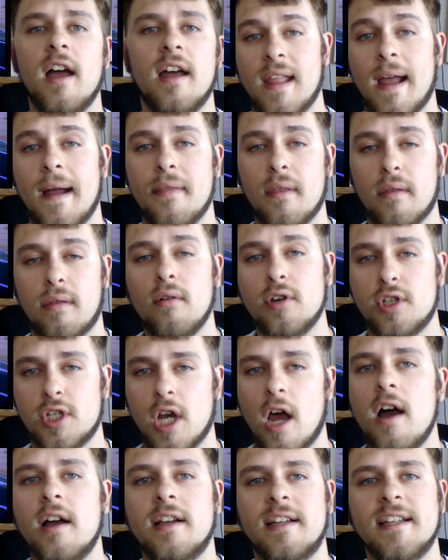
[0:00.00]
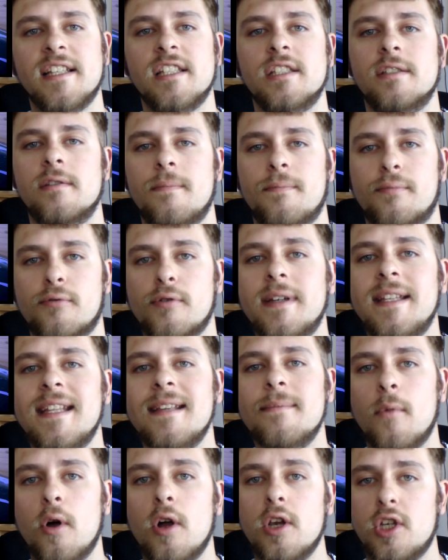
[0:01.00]
Now the saw shark is
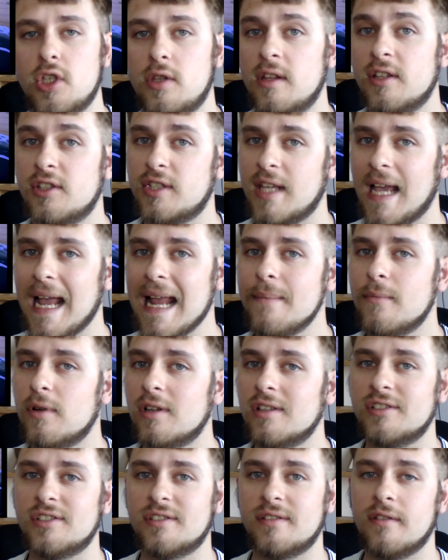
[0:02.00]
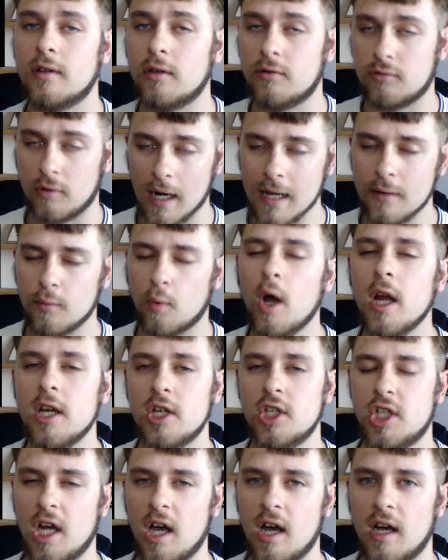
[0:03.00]
pretty much the same as the great
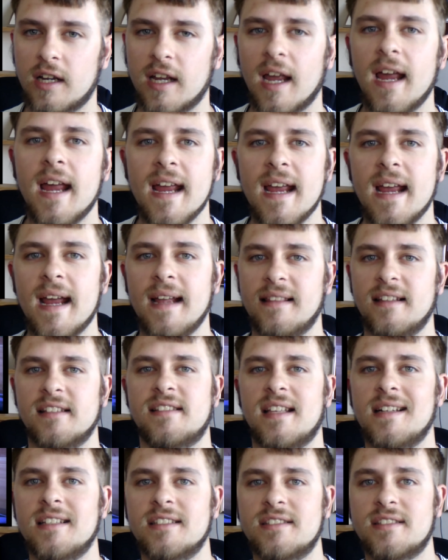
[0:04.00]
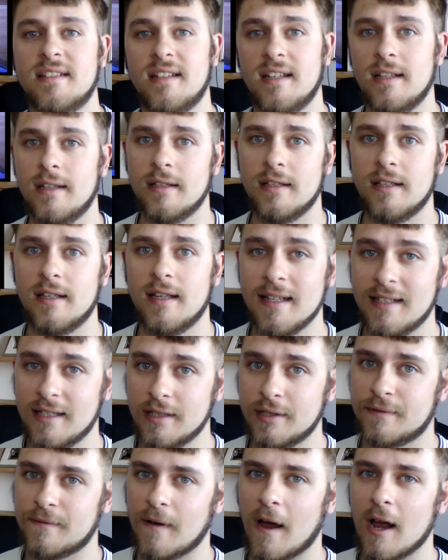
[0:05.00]
white shark in the sense that it
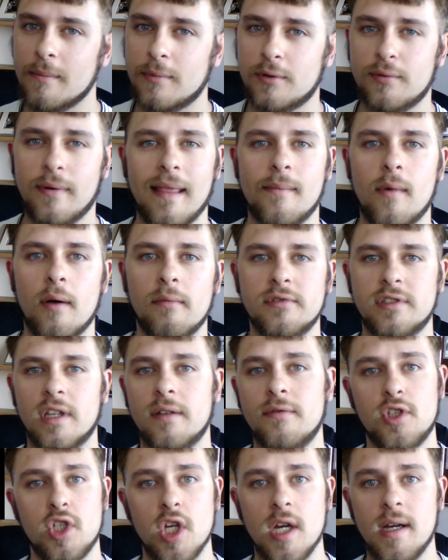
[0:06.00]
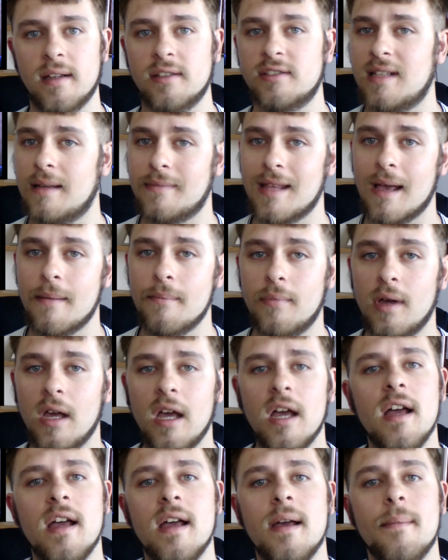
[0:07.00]
is found between the months of June and September
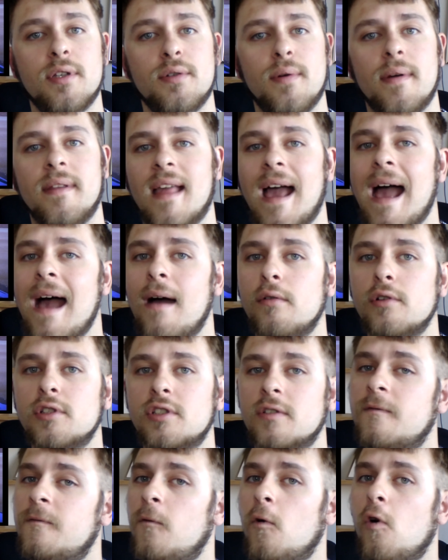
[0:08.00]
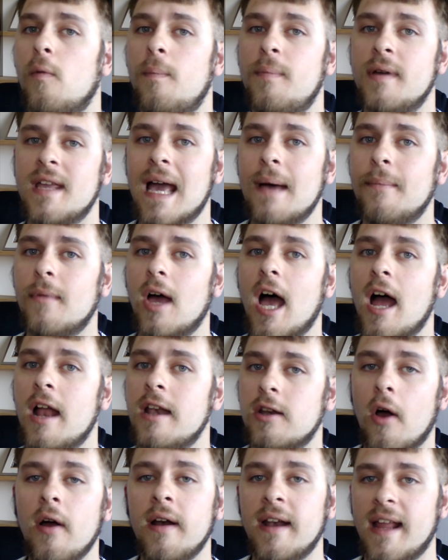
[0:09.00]
between the hours of 4 PM
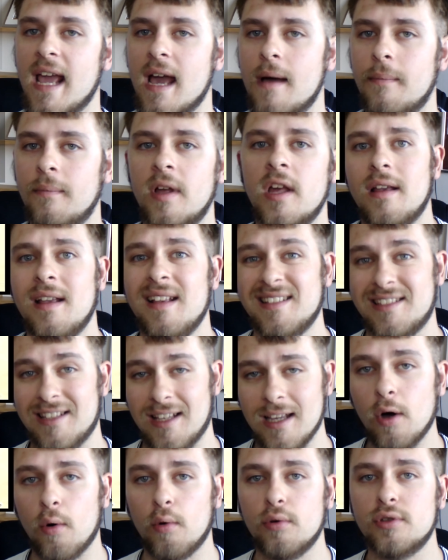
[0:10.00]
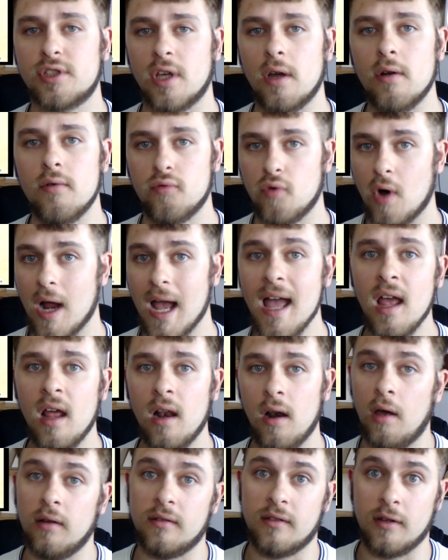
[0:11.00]
and 9 AM. It's also rare
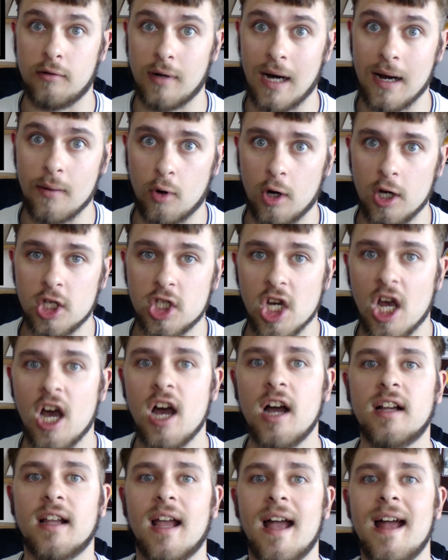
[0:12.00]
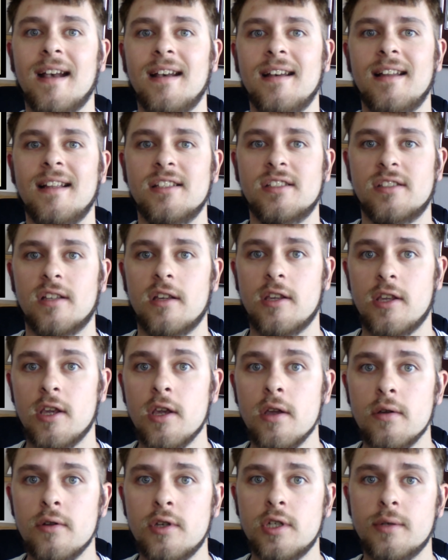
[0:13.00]
like the great white shark, and it's
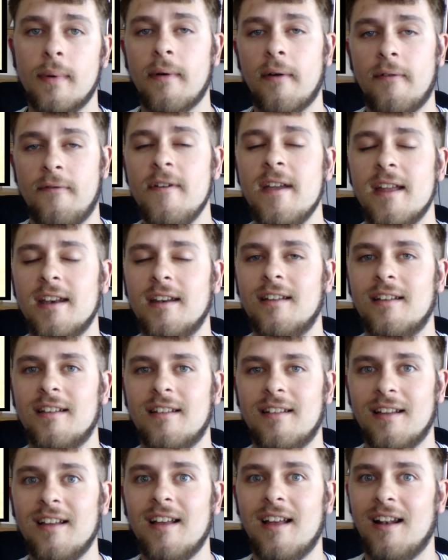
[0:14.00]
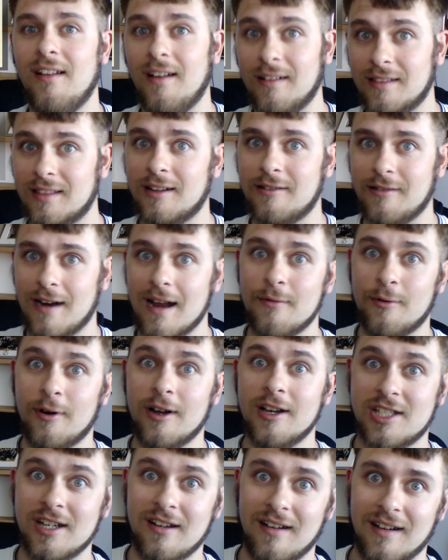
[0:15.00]
huge with a fin like the great
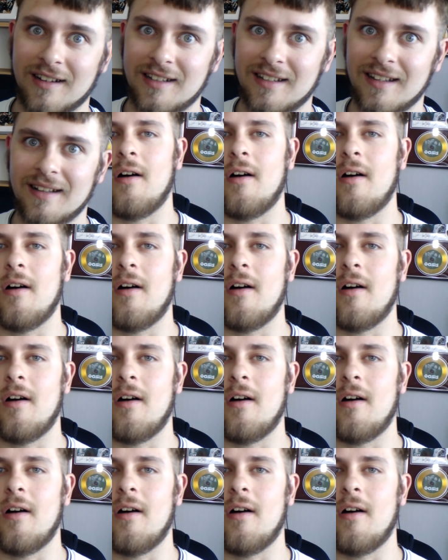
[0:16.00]
white shark.